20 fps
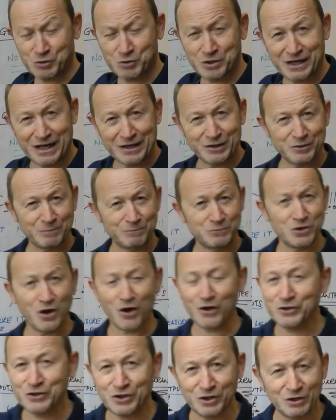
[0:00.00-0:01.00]
you'll end up
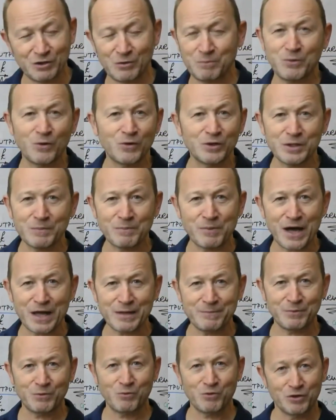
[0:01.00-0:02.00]
tidying up all your
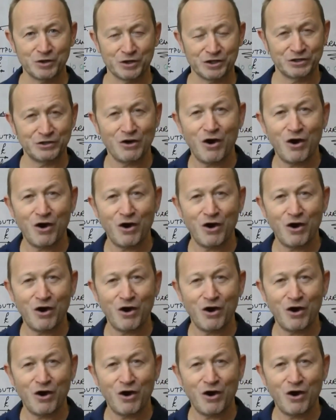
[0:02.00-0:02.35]
paperwork and